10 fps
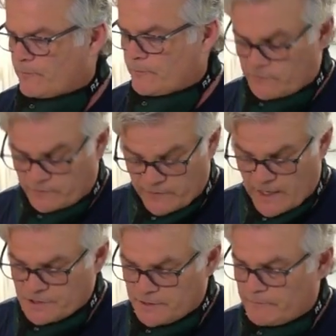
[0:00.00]
actually
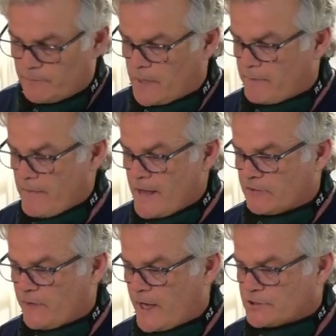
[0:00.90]
by a
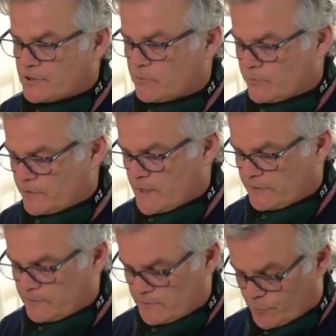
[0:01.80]
manufacturer in Wisconsin,
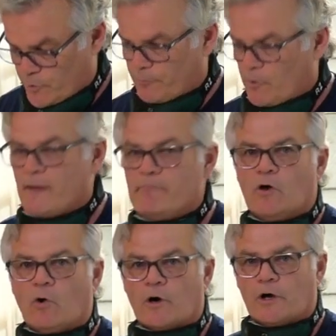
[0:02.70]
pre-prime
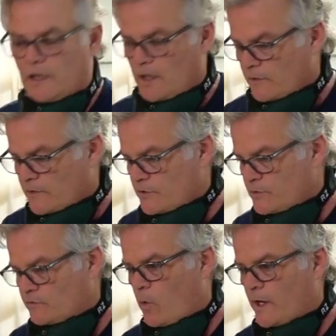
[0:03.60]
millwork. They use the
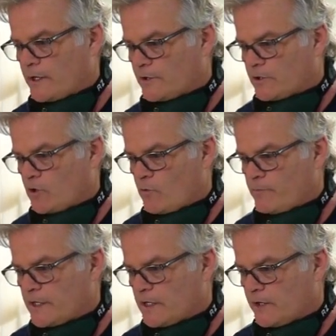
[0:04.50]
white undercoat
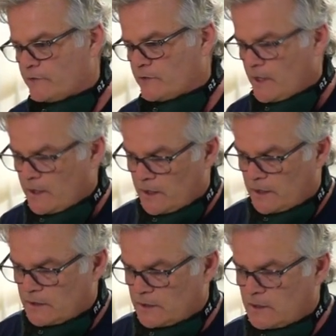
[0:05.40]
because it
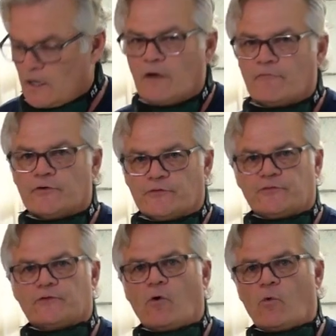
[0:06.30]
covers so
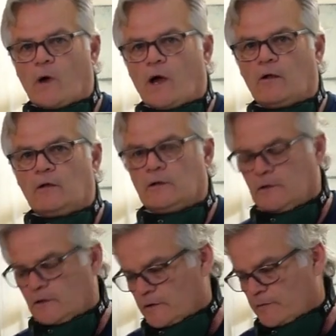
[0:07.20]
well,
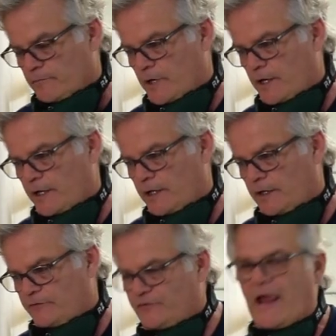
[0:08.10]
but it
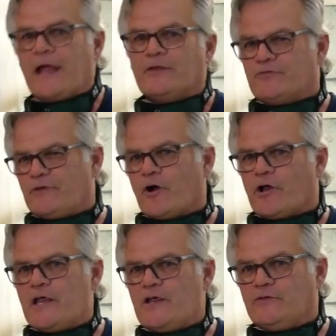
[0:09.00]
sands very
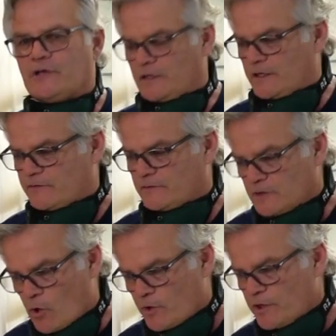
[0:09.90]
easy. It's
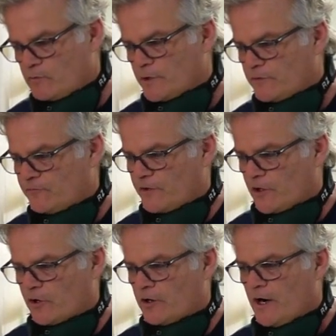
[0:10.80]
loaded with filler,
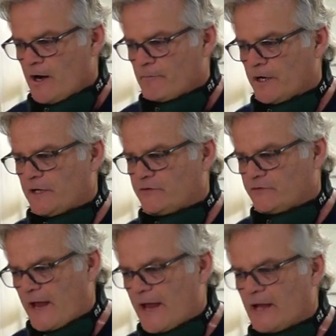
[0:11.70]
but it
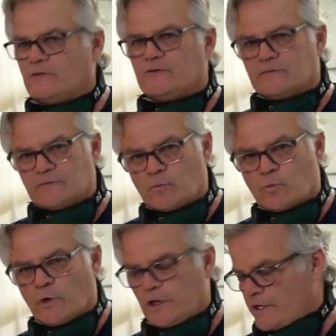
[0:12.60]
sands really
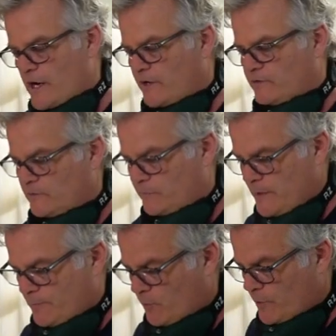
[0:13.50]
nice, and people
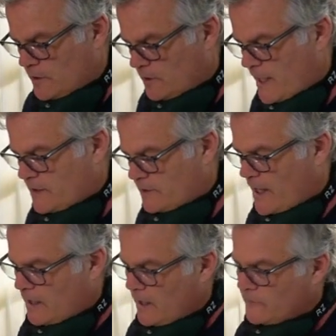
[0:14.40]
really like that.
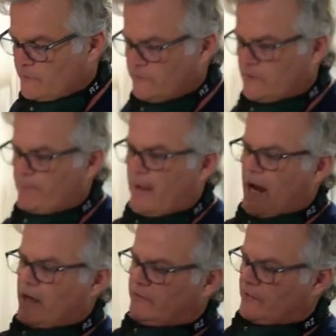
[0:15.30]
This is the back
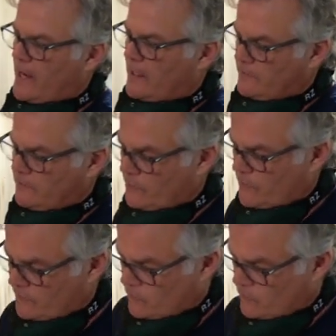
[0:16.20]
side, and this is the reason why they